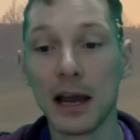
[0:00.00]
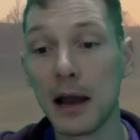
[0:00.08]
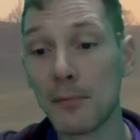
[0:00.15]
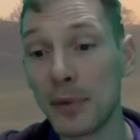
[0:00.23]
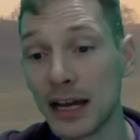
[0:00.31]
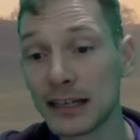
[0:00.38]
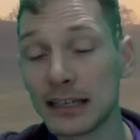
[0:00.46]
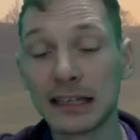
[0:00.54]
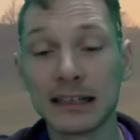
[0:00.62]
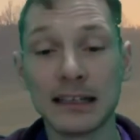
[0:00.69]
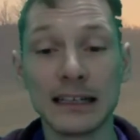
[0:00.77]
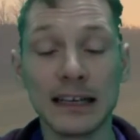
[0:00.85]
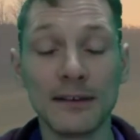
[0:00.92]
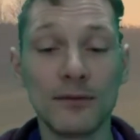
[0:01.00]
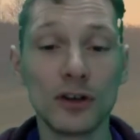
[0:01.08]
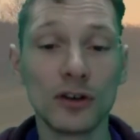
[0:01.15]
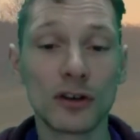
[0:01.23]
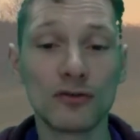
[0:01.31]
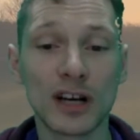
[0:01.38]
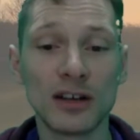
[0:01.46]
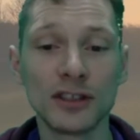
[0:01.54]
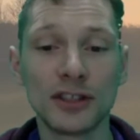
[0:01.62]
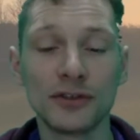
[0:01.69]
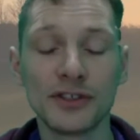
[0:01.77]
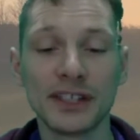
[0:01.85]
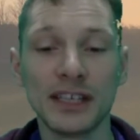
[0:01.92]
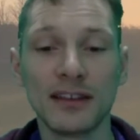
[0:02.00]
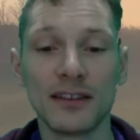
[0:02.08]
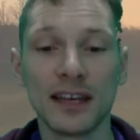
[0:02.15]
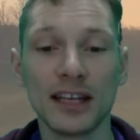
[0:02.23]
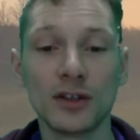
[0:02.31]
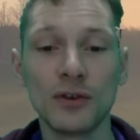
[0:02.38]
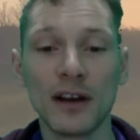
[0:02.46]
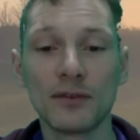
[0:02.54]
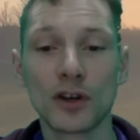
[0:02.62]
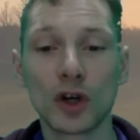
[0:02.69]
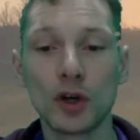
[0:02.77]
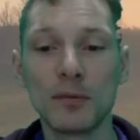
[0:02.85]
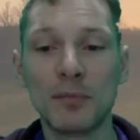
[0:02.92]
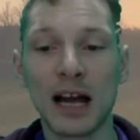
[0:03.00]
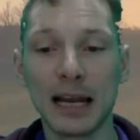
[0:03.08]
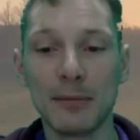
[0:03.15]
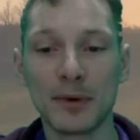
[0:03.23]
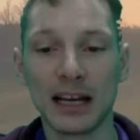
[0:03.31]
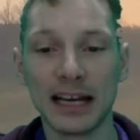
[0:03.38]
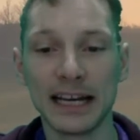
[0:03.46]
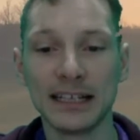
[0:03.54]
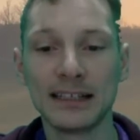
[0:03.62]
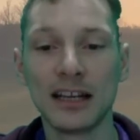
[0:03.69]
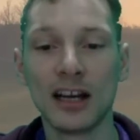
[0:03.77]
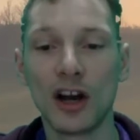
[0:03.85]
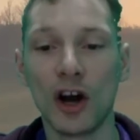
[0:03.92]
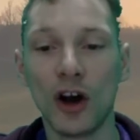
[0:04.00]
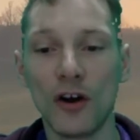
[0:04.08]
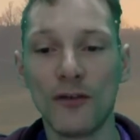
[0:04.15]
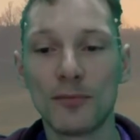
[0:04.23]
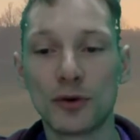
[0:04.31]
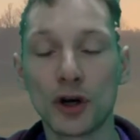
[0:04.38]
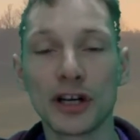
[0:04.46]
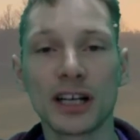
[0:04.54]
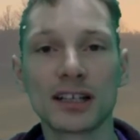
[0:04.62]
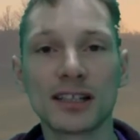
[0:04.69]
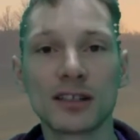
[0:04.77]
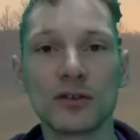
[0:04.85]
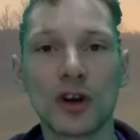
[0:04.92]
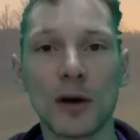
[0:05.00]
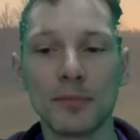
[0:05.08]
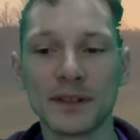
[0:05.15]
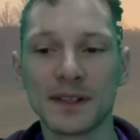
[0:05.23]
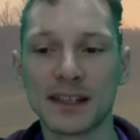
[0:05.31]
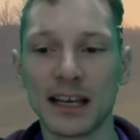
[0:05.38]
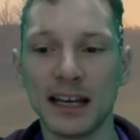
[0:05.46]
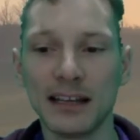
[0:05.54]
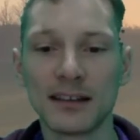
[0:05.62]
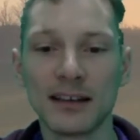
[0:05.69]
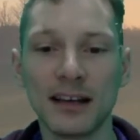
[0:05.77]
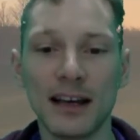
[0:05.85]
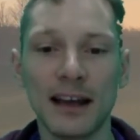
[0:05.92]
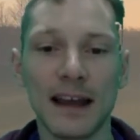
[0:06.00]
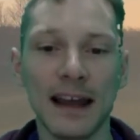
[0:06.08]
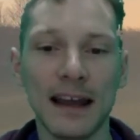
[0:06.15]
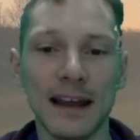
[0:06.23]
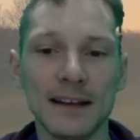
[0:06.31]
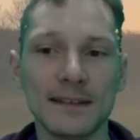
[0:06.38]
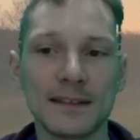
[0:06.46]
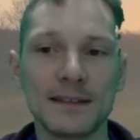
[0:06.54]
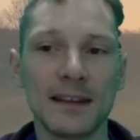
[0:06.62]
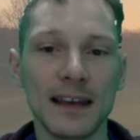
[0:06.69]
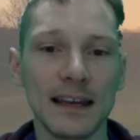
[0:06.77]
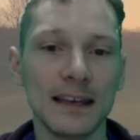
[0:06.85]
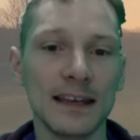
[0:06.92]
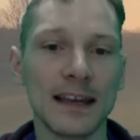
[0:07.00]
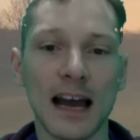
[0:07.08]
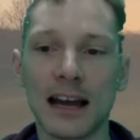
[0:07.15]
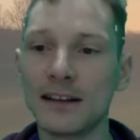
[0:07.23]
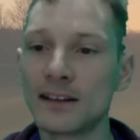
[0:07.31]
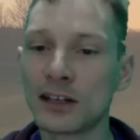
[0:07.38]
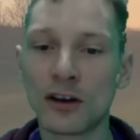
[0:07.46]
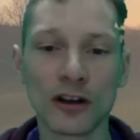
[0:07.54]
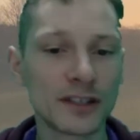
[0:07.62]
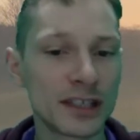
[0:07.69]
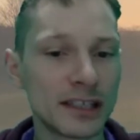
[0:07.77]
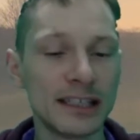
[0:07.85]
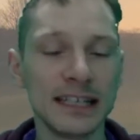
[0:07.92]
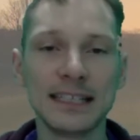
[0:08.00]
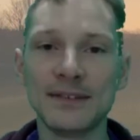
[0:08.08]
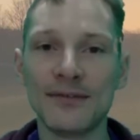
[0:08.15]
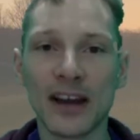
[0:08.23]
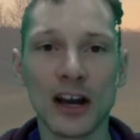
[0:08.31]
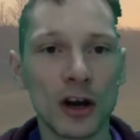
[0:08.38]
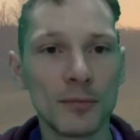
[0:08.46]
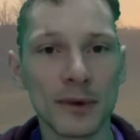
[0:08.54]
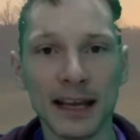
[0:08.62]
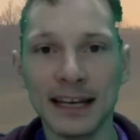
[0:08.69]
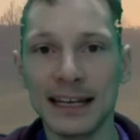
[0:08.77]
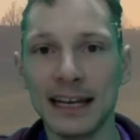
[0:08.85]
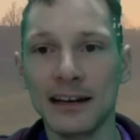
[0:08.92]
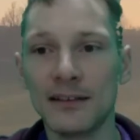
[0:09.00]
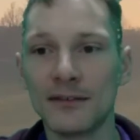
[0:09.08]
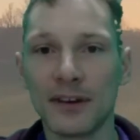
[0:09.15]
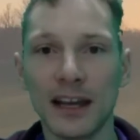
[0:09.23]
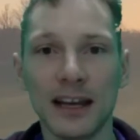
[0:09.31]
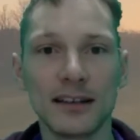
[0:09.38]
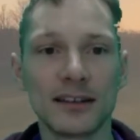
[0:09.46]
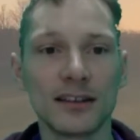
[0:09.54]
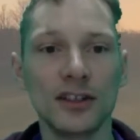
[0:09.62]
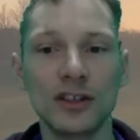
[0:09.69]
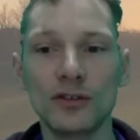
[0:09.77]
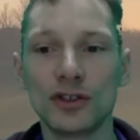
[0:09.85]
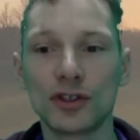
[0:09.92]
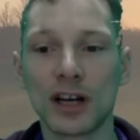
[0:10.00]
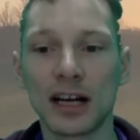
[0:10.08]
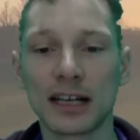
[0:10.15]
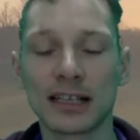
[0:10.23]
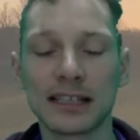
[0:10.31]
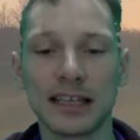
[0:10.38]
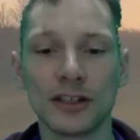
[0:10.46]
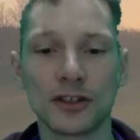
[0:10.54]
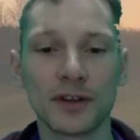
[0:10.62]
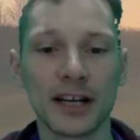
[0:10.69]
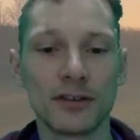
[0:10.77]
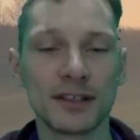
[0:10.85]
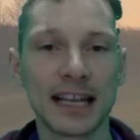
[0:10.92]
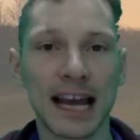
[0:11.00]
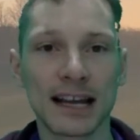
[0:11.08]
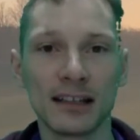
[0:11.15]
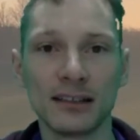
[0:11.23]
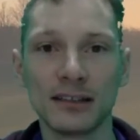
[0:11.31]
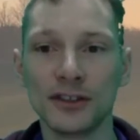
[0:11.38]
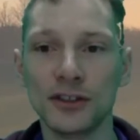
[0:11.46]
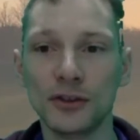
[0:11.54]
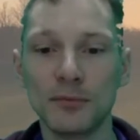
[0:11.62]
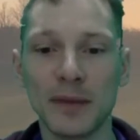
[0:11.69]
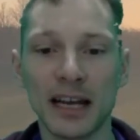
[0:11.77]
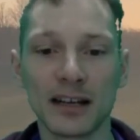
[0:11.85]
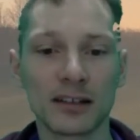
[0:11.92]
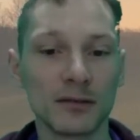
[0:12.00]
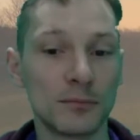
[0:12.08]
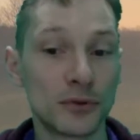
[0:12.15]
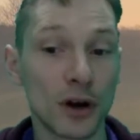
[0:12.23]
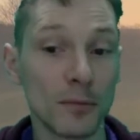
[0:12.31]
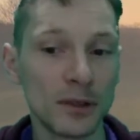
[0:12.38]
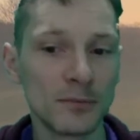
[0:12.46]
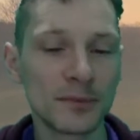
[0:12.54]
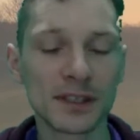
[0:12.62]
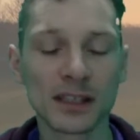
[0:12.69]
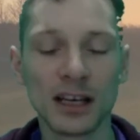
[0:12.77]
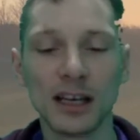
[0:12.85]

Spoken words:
But if you look around, you see that they do have a good pipeline of products to compensate, and they constantly develop and innovate new drugs and try to tackle new medical problems.